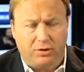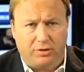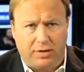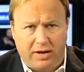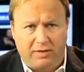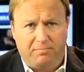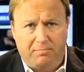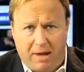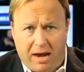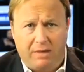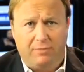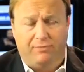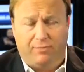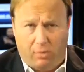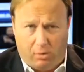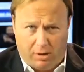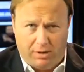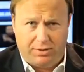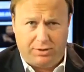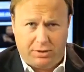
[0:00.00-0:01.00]
that they've made
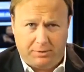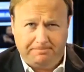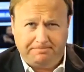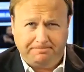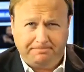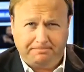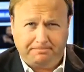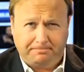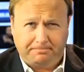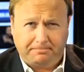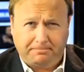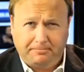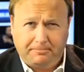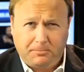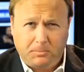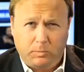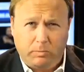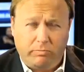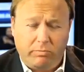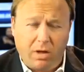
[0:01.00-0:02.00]
for us.
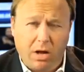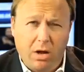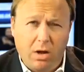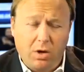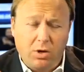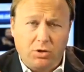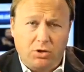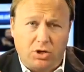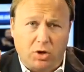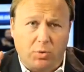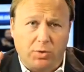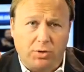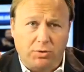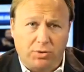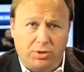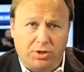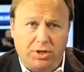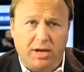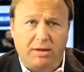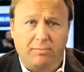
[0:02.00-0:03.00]
So when you
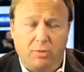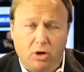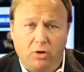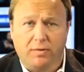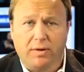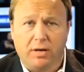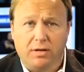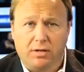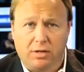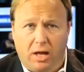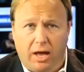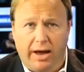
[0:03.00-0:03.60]
see movies